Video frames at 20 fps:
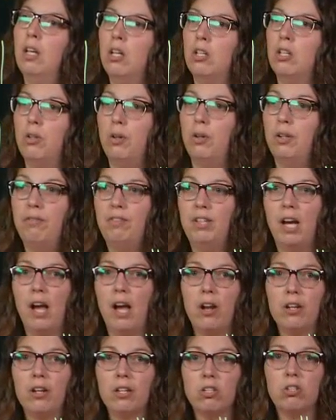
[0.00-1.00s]
So if the
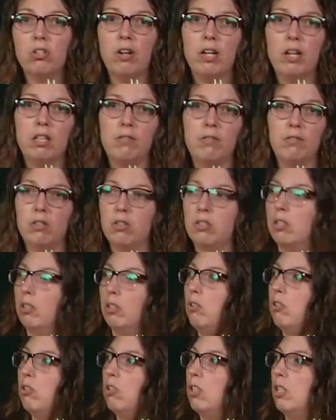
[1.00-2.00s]
ionic strength of your
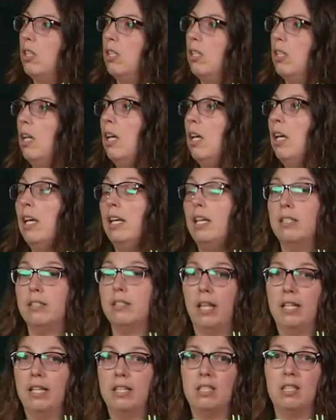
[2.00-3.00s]
solution is
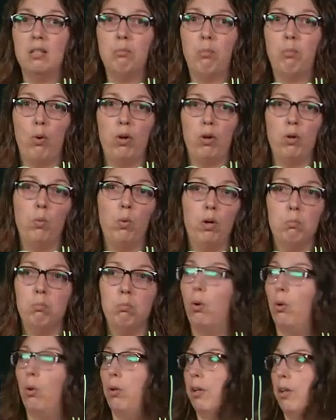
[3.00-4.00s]
less than 0.1
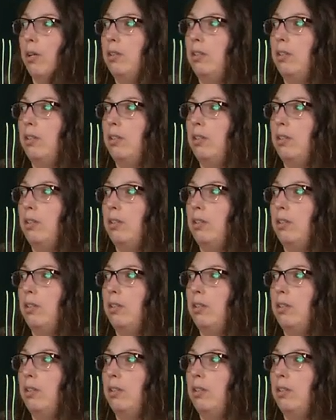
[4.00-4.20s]
molar,